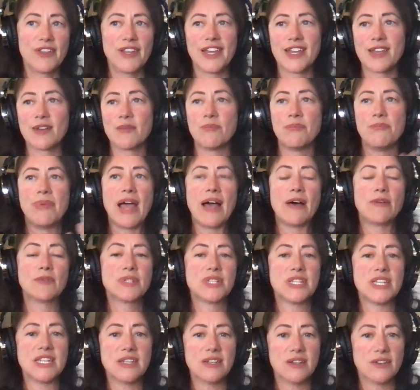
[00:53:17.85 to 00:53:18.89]
like
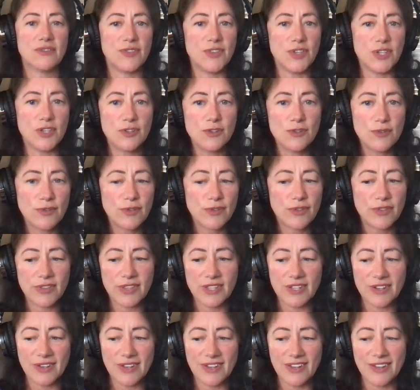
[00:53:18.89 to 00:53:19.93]
bounty of youth and,